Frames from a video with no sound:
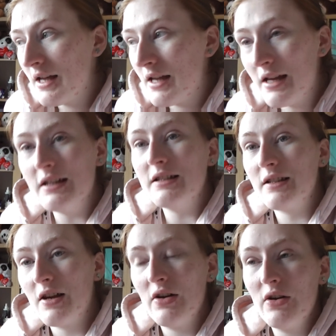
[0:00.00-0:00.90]
He
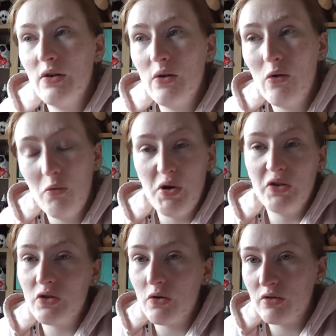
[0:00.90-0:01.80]
is
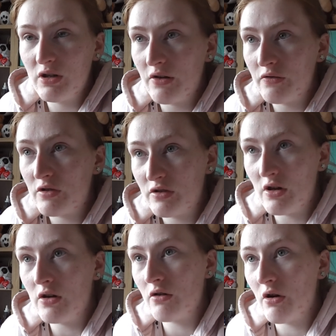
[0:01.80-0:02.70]
almost old enough to
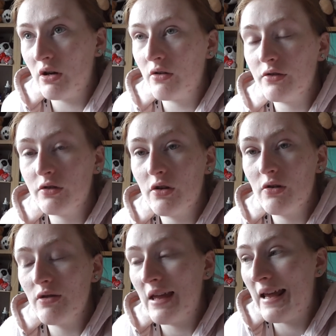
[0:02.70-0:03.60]
start going on
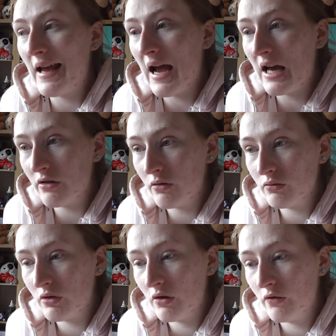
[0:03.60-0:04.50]
to the
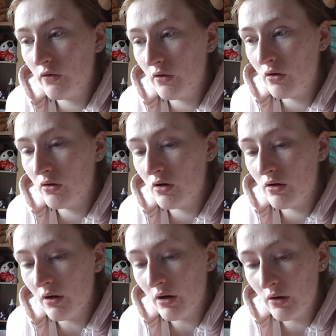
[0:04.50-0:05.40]
adult food
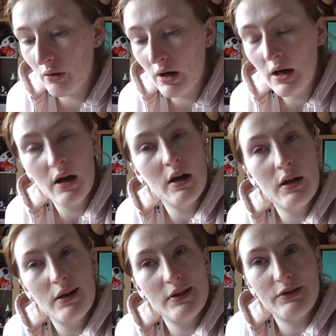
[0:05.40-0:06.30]
though,
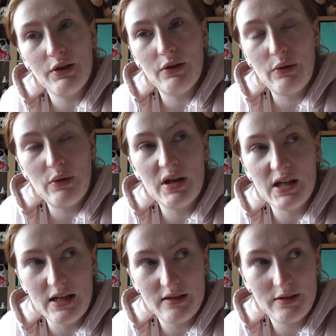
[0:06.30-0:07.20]
so
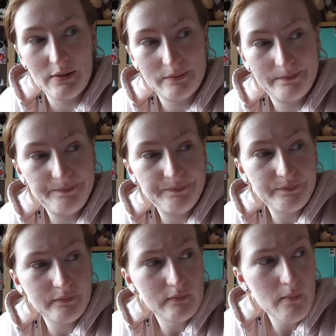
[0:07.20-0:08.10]
yes.
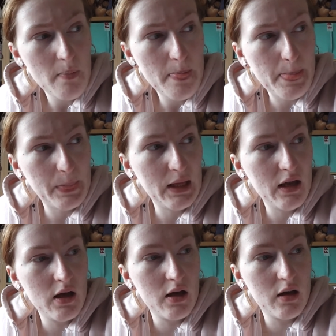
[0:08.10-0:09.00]

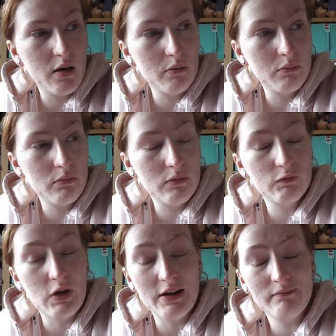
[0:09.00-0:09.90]

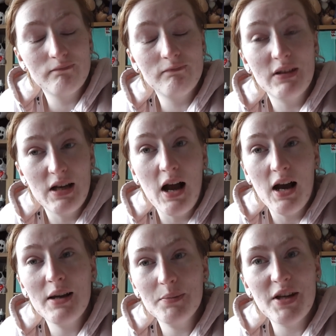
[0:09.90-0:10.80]
Right,
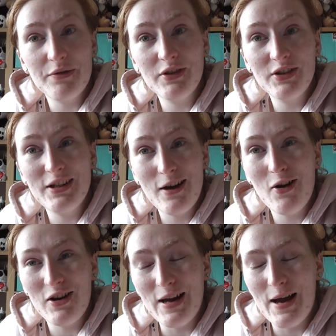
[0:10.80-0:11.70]
I am definitely
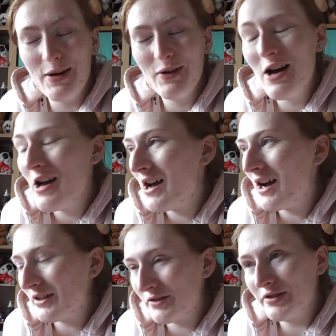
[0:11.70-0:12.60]
going now.
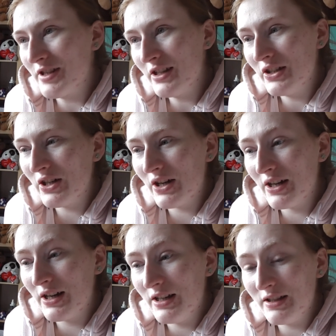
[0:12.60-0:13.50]
I shall see you
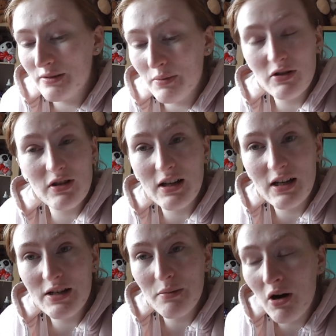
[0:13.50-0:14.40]
guys most
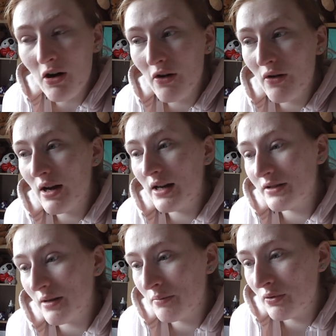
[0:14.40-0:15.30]
likely tomorrow at
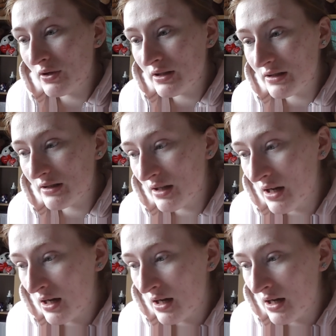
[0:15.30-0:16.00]
some point.